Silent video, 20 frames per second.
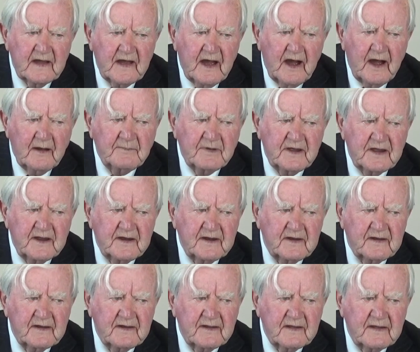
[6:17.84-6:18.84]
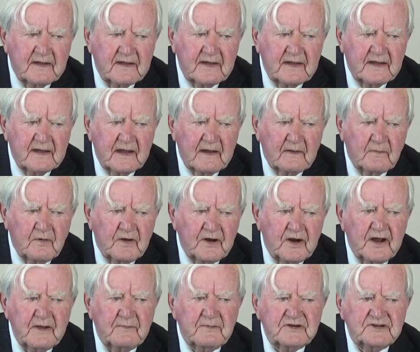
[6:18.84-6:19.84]
I mean, when
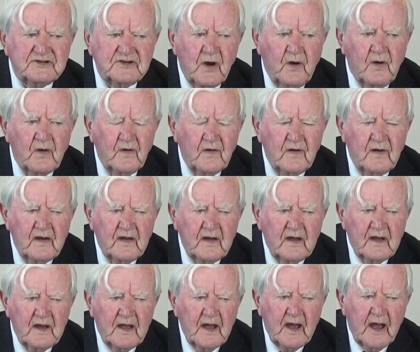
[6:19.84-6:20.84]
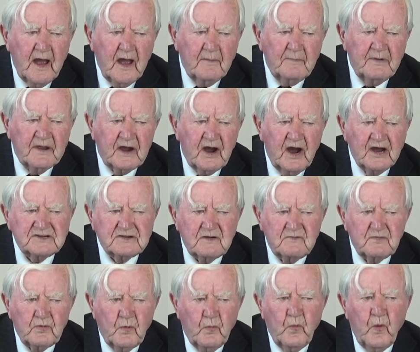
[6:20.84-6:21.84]
I was young, because
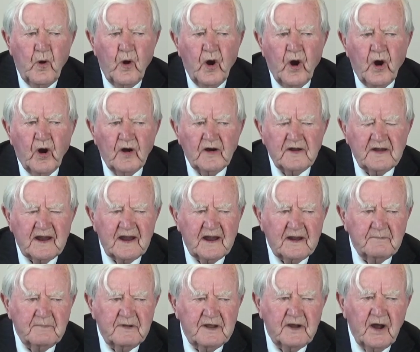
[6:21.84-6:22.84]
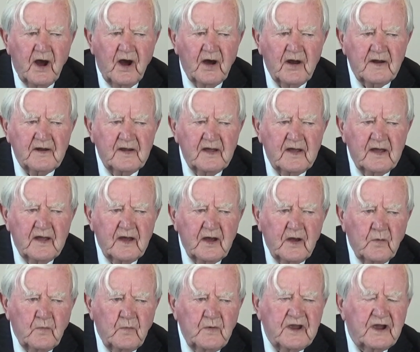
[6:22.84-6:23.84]
of the war that had been on,
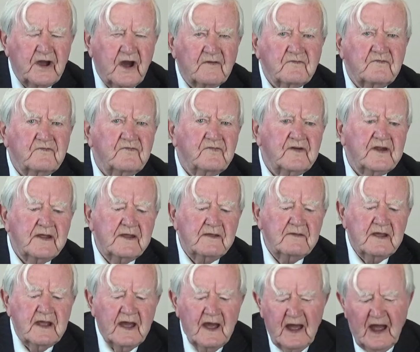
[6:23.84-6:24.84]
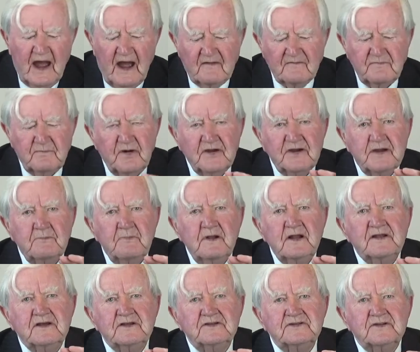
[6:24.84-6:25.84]
we got free half pint of
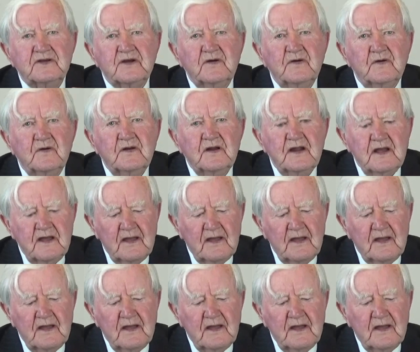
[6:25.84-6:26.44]
milk in school.